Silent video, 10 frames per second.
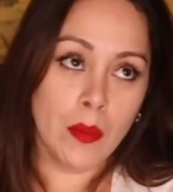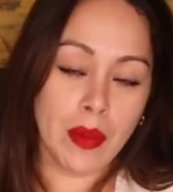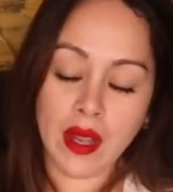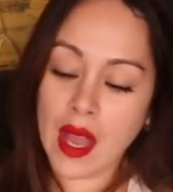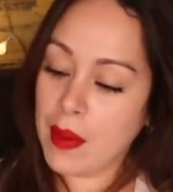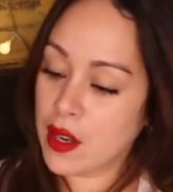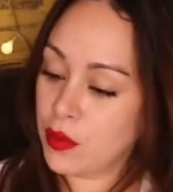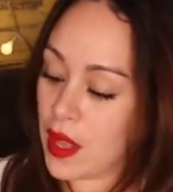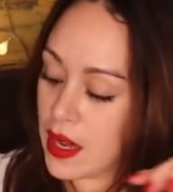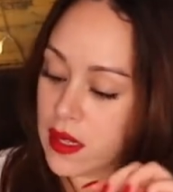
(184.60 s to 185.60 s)
buckeye
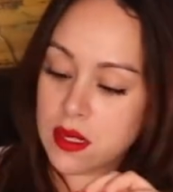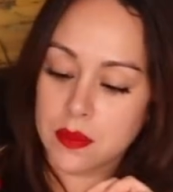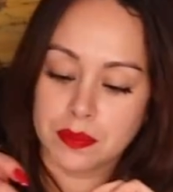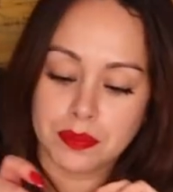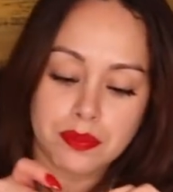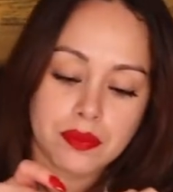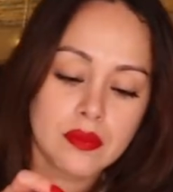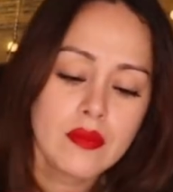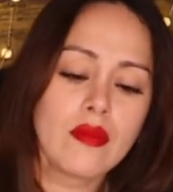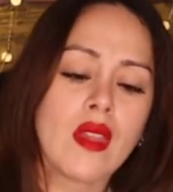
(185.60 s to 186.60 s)
butterflies,
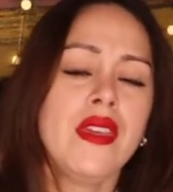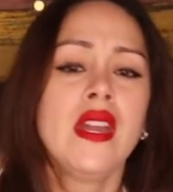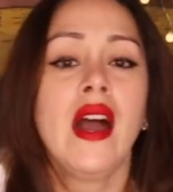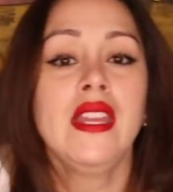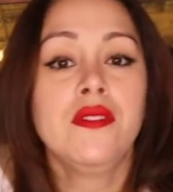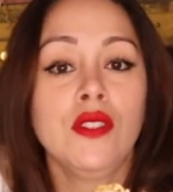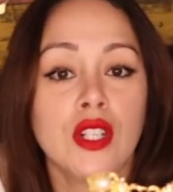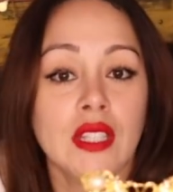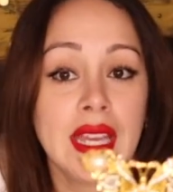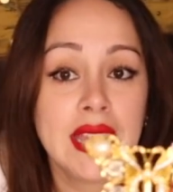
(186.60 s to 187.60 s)
they kind of
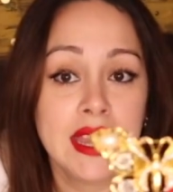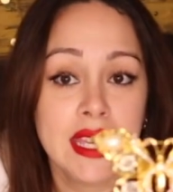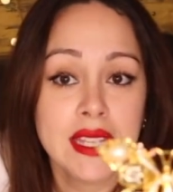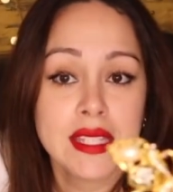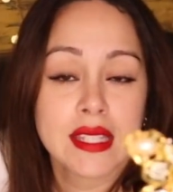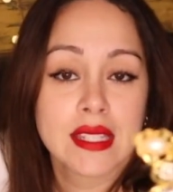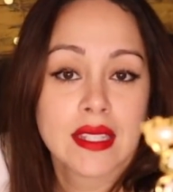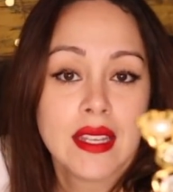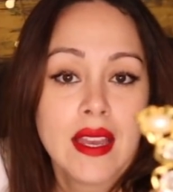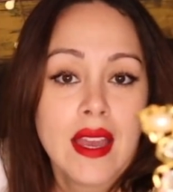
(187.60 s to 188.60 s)
look like this.
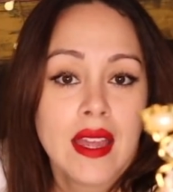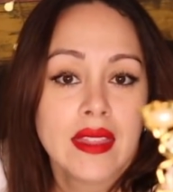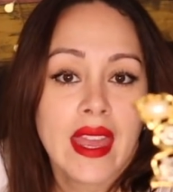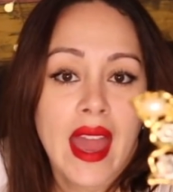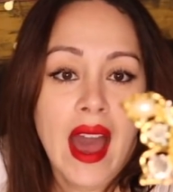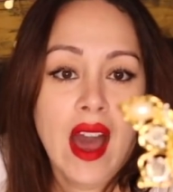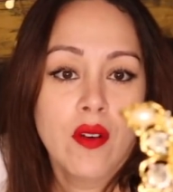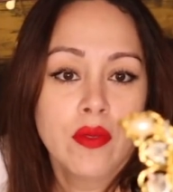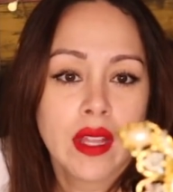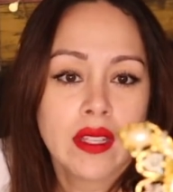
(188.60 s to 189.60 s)
They
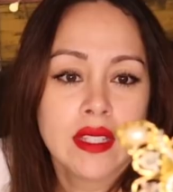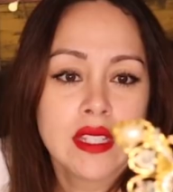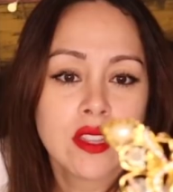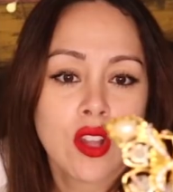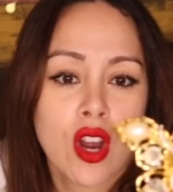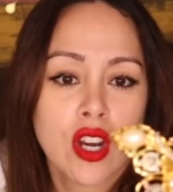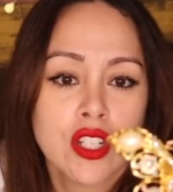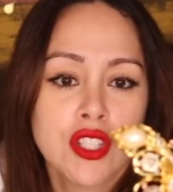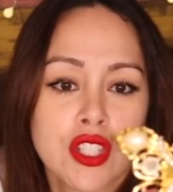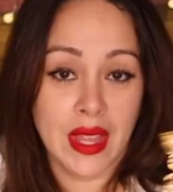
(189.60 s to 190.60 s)
have like these
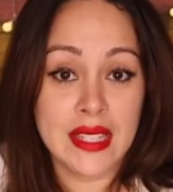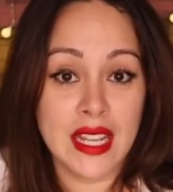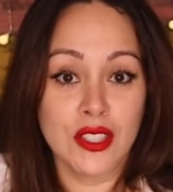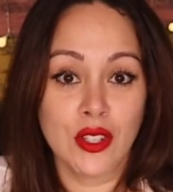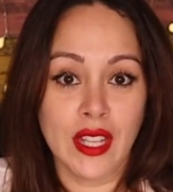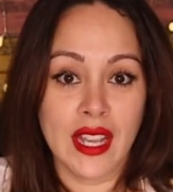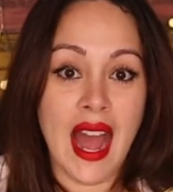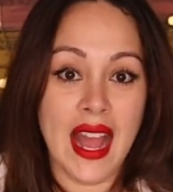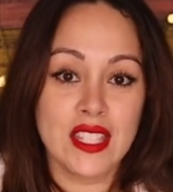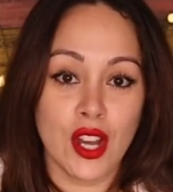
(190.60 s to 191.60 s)
large things that look like
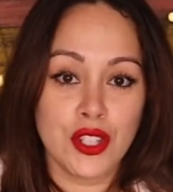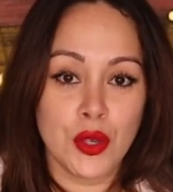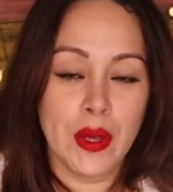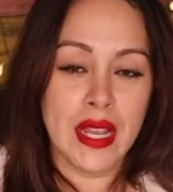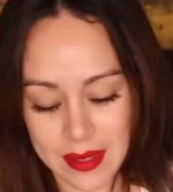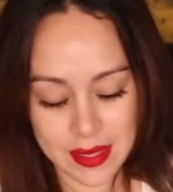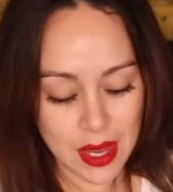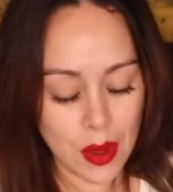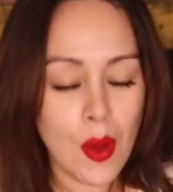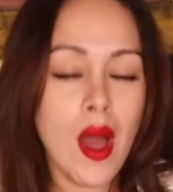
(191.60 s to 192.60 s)
eyes on their wings.
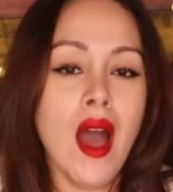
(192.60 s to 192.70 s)
So